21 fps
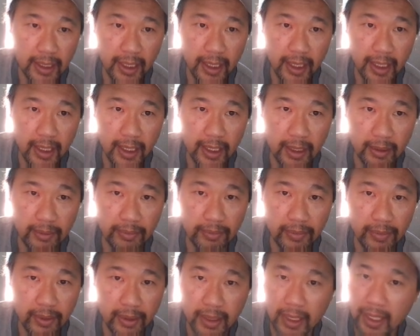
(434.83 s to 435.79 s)

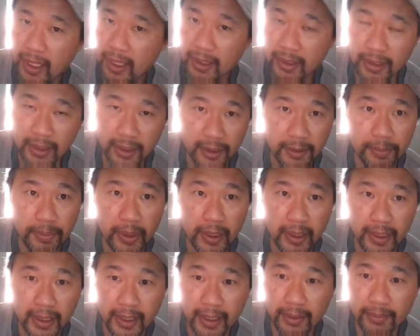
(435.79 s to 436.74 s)
the third
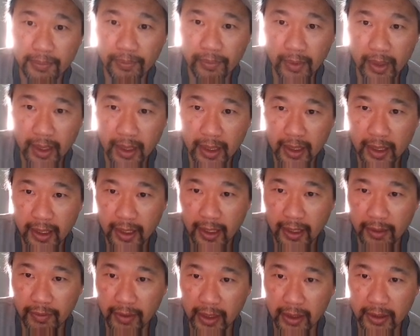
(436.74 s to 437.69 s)
party.
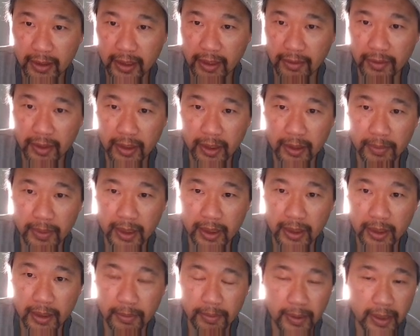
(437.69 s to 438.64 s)
If there's ever going to be
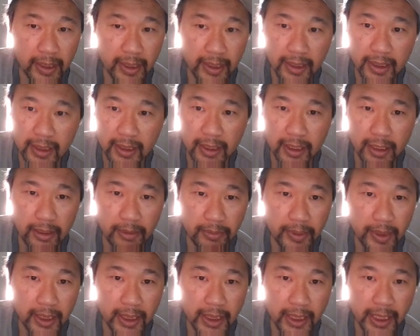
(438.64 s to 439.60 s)
a third party, this could
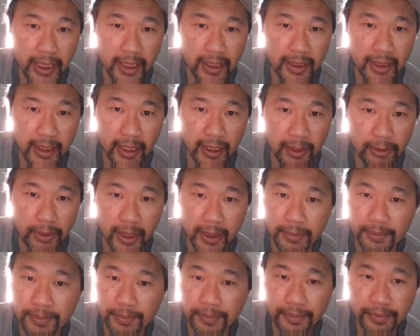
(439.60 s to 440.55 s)
have been a chance
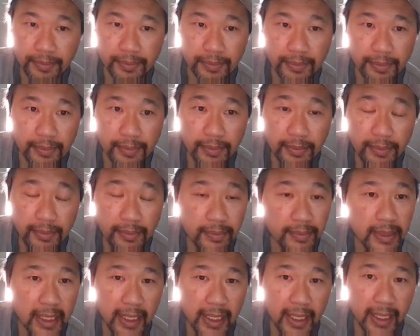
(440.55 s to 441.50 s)
anyway.
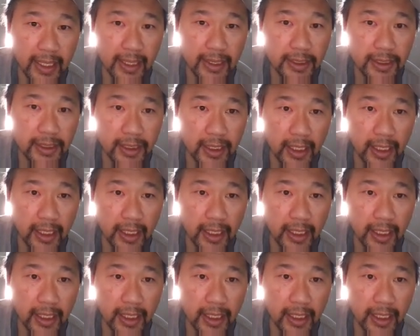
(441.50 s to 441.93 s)
And